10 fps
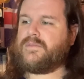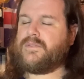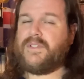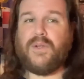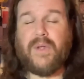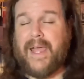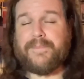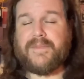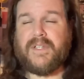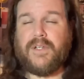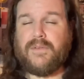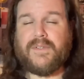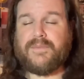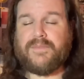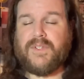
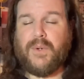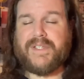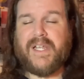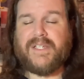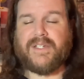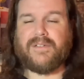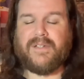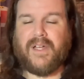The U.S. agent.